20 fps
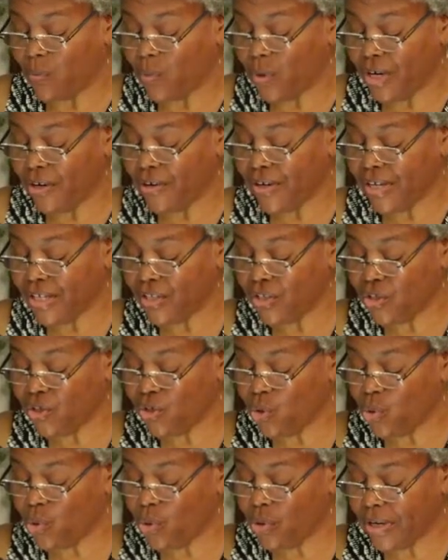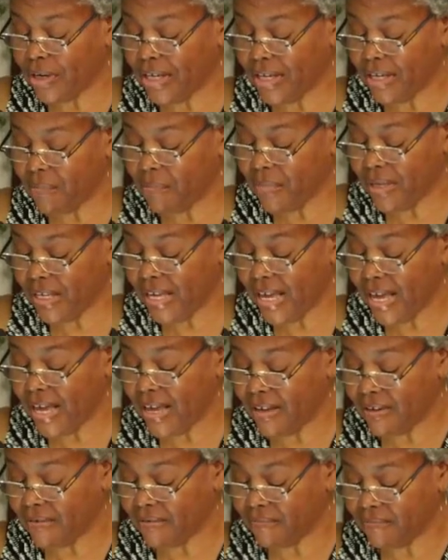where his story
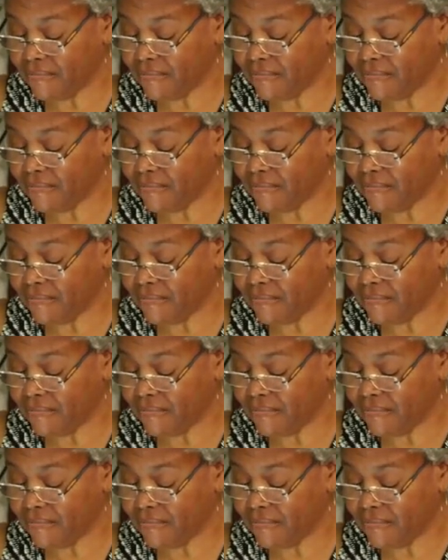began.